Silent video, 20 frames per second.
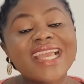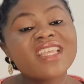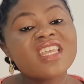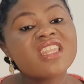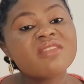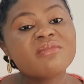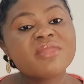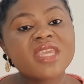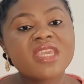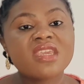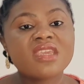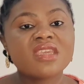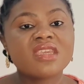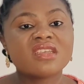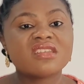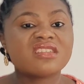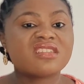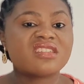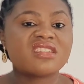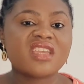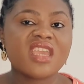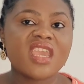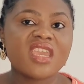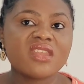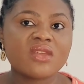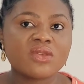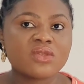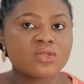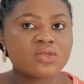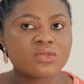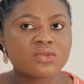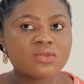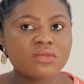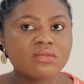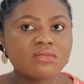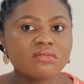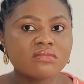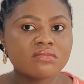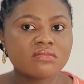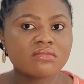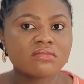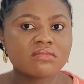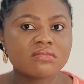lightened me a shade or two,